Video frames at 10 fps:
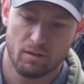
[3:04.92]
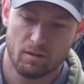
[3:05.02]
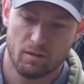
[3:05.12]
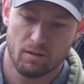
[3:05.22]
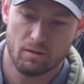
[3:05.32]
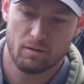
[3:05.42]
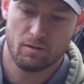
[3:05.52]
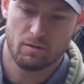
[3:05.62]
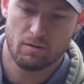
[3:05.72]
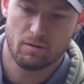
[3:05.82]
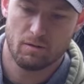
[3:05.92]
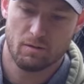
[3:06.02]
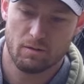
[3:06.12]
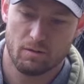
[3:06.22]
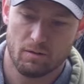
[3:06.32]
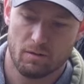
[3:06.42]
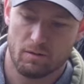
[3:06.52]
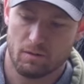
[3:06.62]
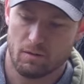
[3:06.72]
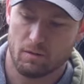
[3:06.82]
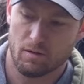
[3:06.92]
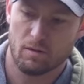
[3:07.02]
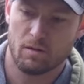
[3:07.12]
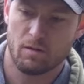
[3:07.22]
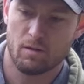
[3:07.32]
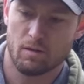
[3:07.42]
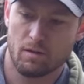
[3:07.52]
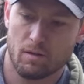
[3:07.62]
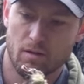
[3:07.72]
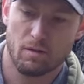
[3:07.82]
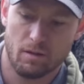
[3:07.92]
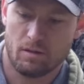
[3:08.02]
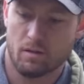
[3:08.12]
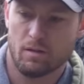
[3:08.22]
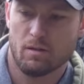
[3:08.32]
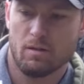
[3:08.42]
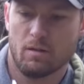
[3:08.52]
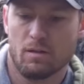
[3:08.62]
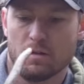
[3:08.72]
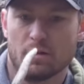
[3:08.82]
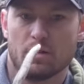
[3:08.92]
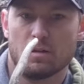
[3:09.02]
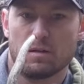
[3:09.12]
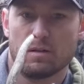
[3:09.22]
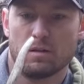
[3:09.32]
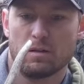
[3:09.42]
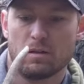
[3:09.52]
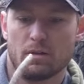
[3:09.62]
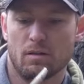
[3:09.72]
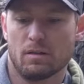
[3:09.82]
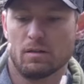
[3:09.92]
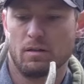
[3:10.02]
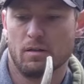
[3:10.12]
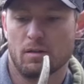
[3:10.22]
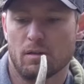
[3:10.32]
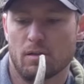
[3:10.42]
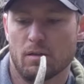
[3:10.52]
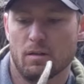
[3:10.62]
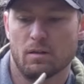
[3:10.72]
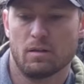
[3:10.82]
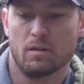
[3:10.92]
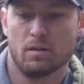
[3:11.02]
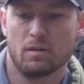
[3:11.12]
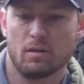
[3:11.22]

No one is speaking in this clip.